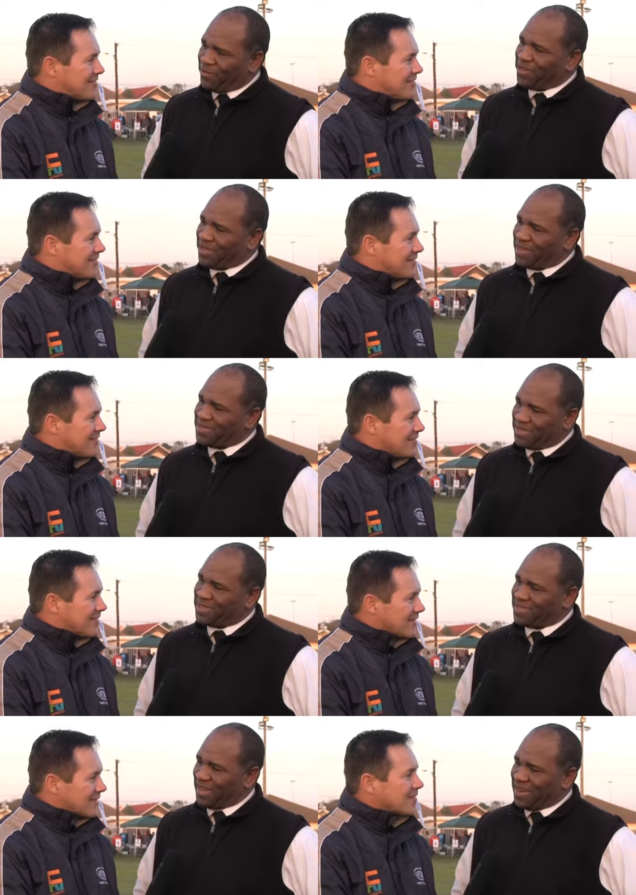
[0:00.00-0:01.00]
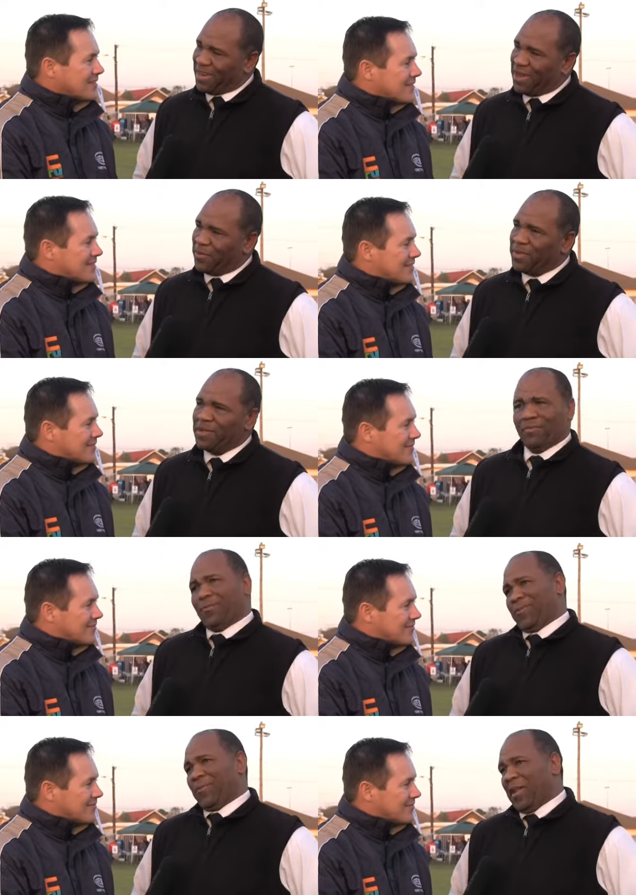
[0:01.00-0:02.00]
Speaker 1: for the guys. Yes, and um,
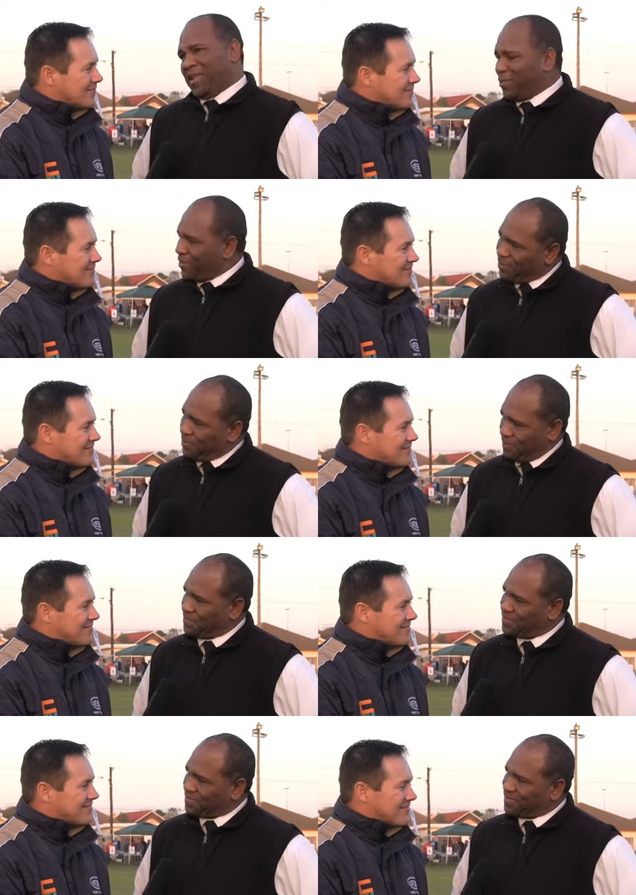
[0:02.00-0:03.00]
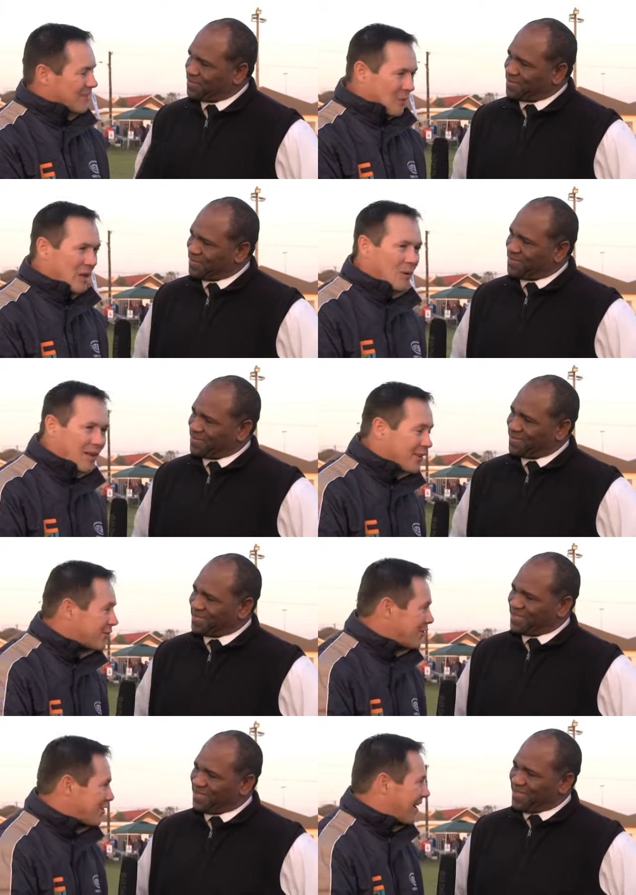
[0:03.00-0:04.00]
well done to them. Well, well
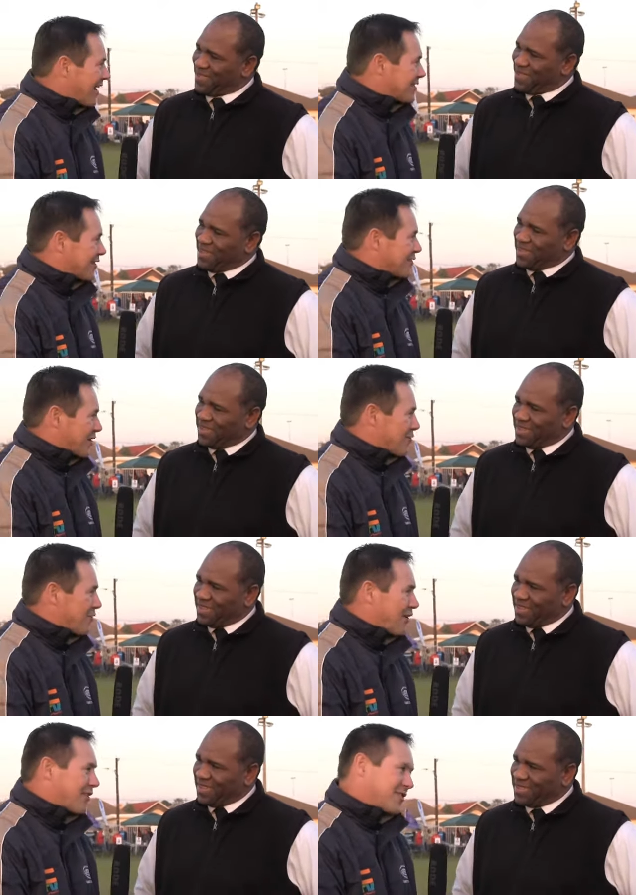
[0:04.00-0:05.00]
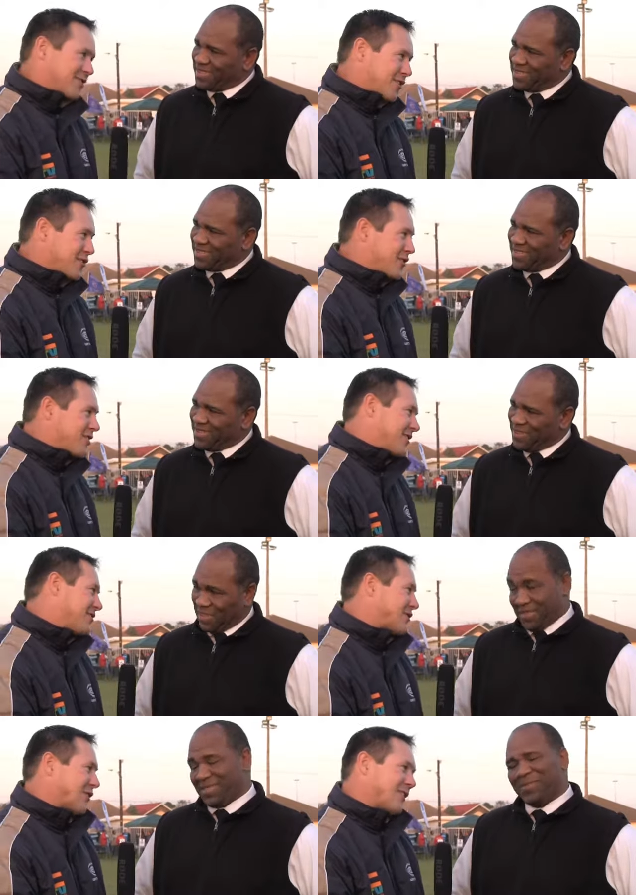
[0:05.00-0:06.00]
Speaker 2: done to you guys, and so far so good. You
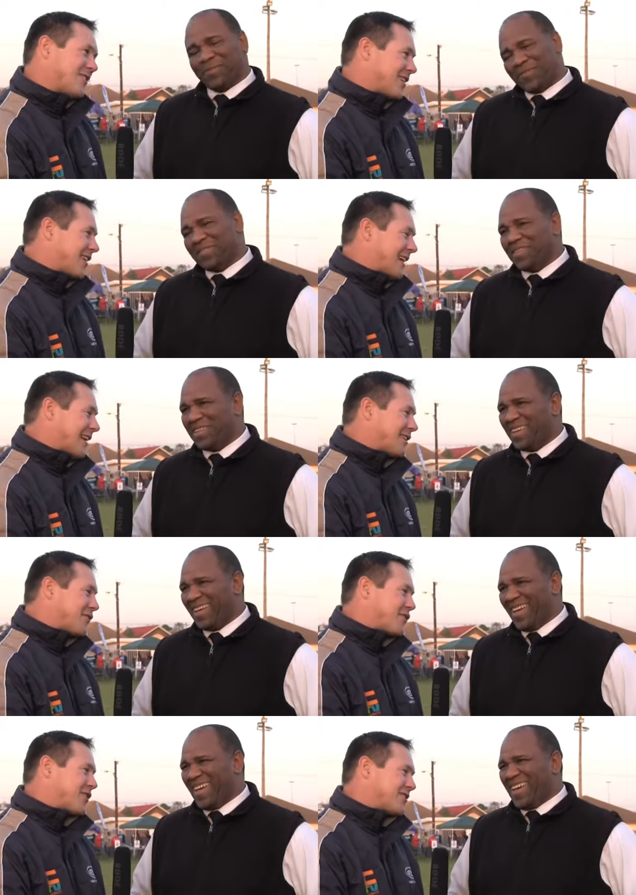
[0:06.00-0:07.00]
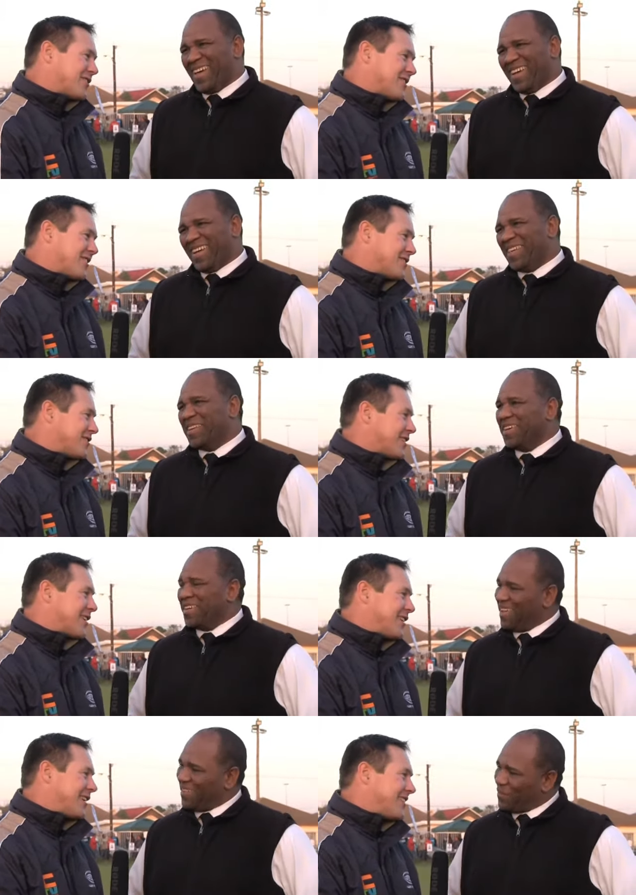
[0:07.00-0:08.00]
yes. just got to stick it out now for the rest of the season to
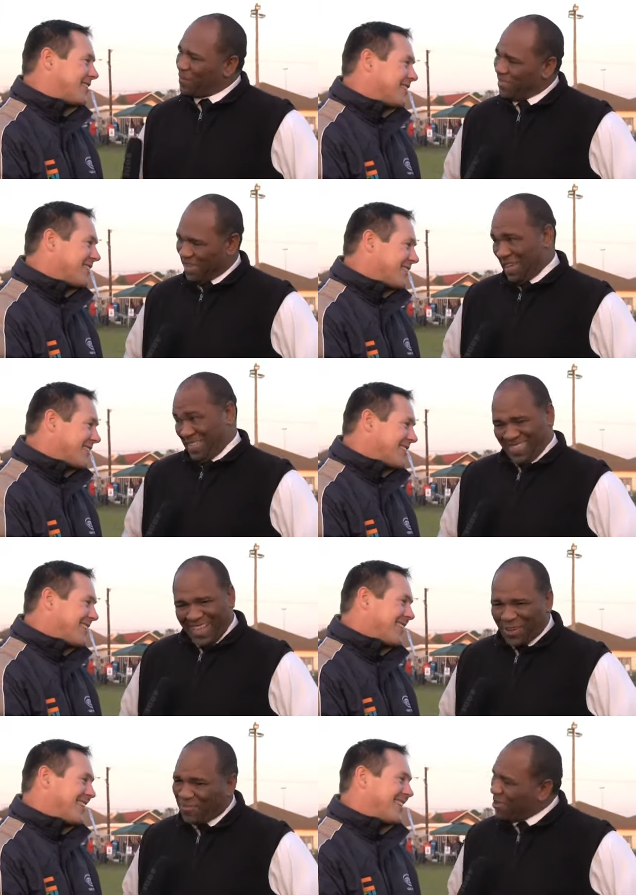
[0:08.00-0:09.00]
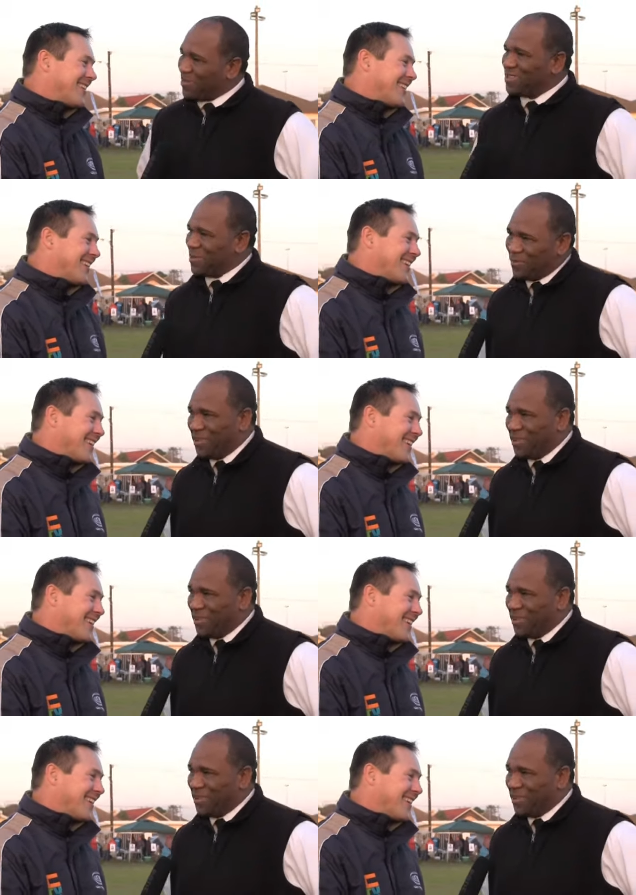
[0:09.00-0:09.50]
stay in the league.
Speaker 1: Yes, thank you very much. We